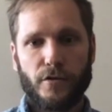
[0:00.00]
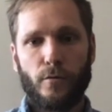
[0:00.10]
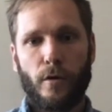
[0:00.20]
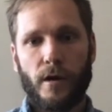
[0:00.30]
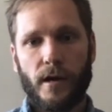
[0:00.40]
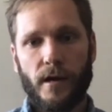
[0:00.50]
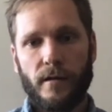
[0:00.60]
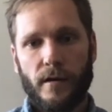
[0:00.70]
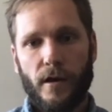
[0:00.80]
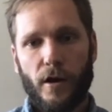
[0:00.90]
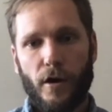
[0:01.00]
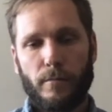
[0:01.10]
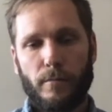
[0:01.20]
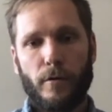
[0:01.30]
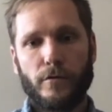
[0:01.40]
Did you want to
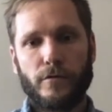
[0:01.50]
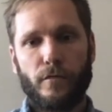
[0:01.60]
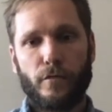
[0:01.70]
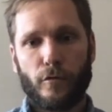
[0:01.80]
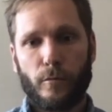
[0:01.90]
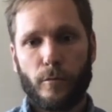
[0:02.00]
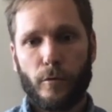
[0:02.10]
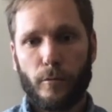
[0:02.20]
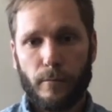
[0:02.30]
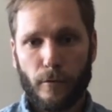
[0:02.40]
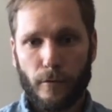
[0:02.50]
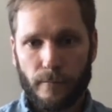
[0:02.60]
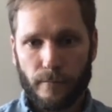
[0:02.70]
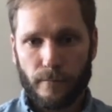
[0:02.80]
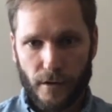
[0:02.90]
help the most vulnerable
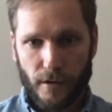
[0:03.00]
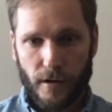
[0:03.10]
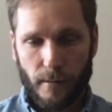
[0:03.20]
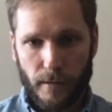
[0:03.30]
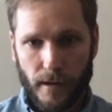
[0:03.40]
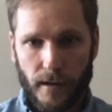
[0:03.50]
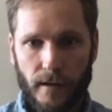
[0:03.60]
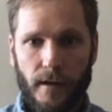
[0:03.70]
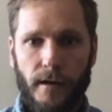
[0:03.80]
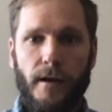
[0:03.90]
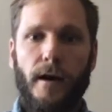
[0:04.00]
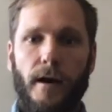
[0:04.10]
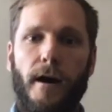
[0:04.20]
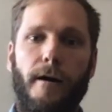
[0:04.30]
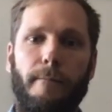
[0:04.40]
people? in your company
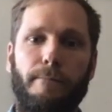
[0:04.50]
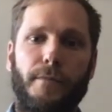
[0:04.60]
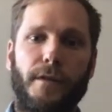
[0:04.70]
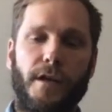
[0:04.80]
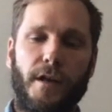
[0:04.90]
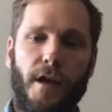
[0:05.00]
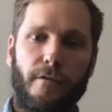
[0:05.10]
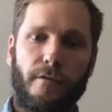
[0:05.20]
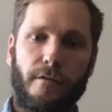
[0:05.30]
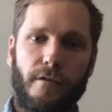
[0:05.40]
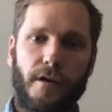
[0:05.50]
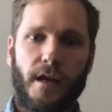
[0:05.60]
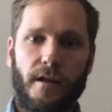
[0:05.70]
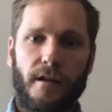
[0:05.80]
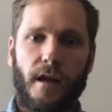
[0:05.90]
um, you know
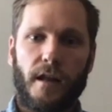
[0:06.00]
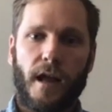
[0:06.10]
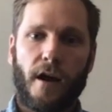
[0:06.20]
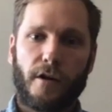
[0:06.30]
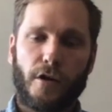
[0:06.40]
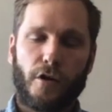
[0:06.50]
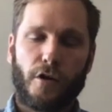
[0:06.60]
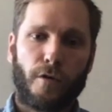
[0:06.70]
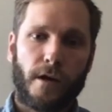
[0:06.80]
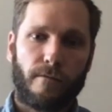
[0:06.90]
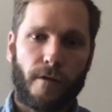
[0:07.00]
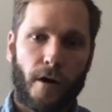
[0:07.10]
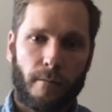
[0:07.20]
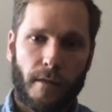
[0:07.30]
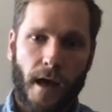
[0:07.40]
and and how can you
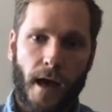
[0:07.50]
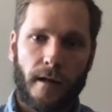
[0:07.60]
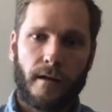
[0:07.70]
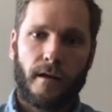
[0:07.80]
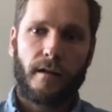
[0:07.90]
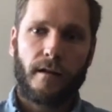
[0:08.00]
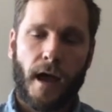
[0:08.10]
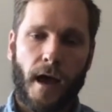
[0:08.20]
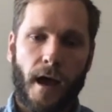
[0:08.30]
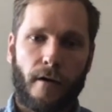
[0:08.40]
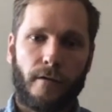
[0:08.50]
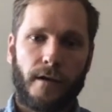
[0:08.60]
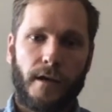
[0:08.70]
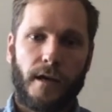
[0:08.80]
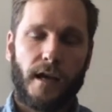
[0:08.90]
reaffirm that
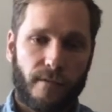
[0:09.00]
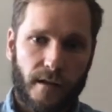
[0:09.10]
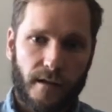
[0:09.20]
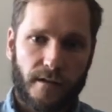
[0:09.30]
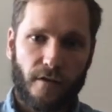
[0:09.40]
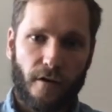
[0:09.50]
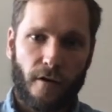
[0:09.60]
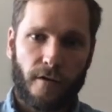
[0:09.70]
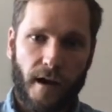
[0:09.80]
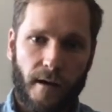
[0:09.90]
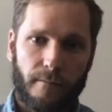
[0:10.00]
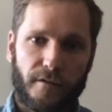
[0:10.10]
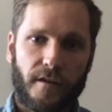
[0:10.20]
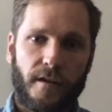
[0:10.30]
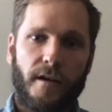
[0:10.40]
now even in these hard
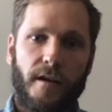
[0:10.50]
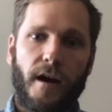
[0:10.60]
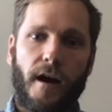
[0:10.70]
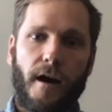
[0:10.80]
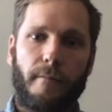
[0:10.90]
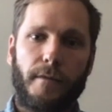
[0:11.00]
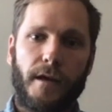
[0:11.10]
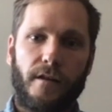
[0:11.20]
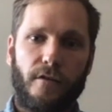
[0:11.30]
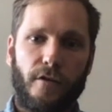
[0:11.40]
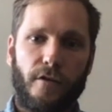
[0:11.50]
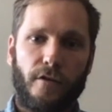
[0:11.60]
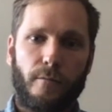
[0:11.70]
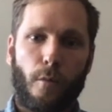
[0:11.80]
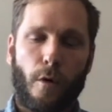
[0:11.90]
times um, and
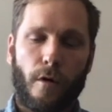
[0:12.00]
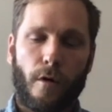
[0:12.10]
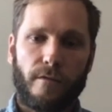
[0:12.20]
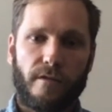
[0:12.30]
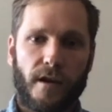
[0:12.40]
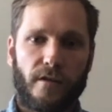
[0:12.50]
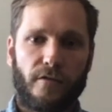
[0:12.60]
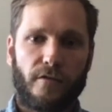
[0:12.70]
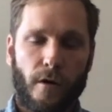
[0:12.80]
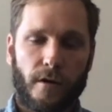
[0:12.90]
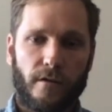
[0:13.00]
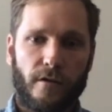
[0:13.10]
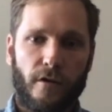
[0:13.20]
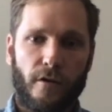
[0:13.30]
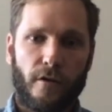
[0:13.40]
do more of the things you
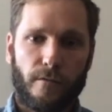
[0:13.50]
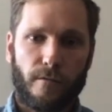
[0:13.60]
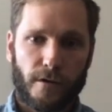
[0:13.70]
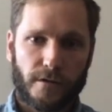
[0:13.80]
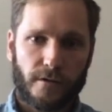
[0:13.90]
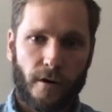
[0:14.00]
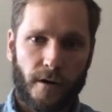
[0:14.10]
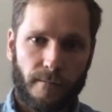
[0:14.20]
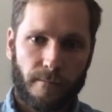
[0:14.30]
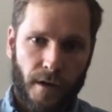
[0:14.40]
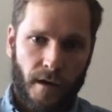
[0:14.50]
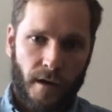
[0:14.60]
wanted to do when you first started